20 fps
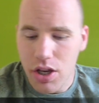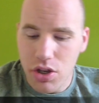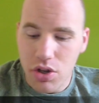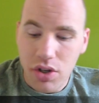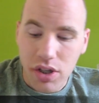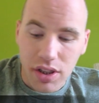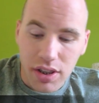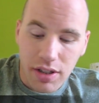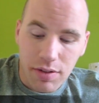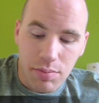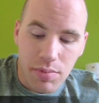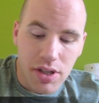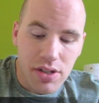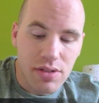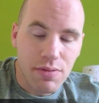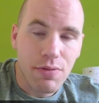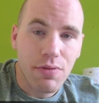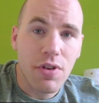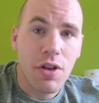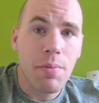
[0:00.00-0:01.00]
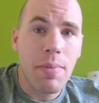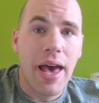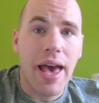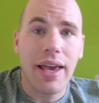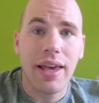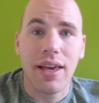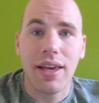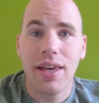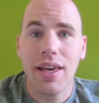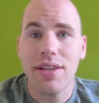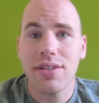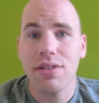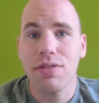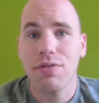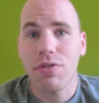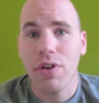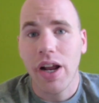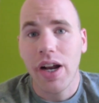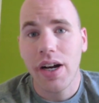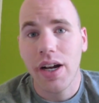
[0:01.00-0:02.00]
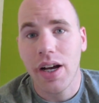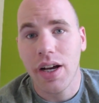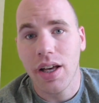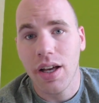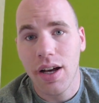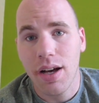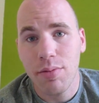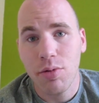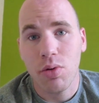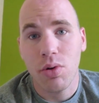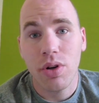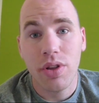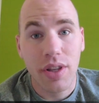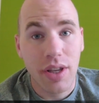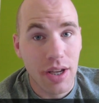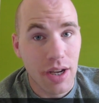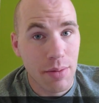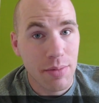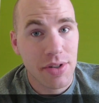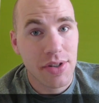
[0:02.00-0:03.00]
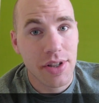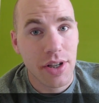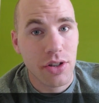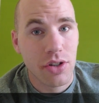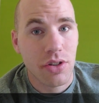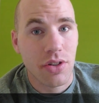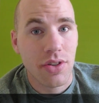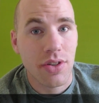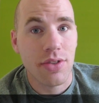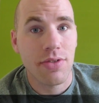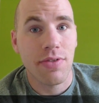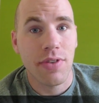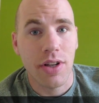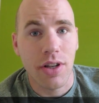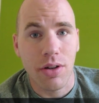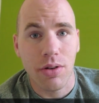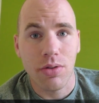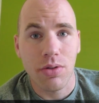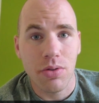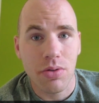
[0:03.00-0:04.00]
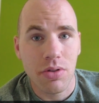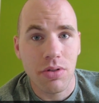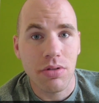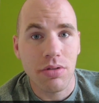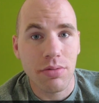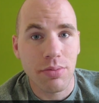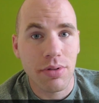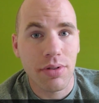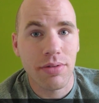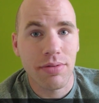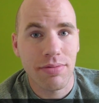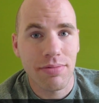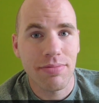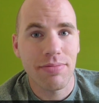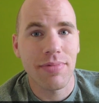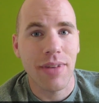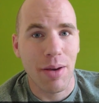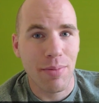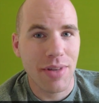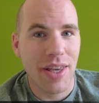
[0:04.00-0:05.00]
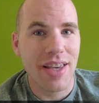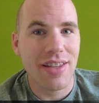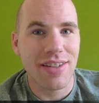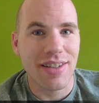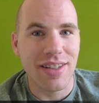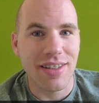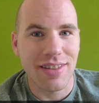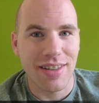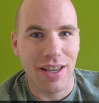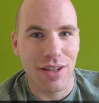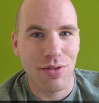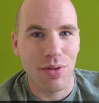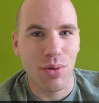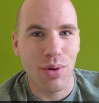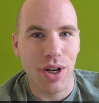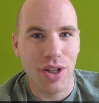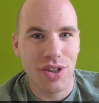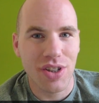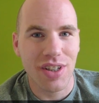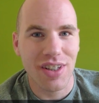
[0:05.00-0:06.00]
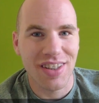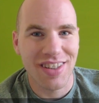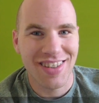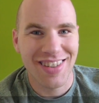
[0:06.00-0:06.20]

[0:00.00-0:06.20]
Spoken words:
You can leave me some feedback at CaseyFriday.com or in the comments section of this video on YouTube. I'm Casey, thanks for watching.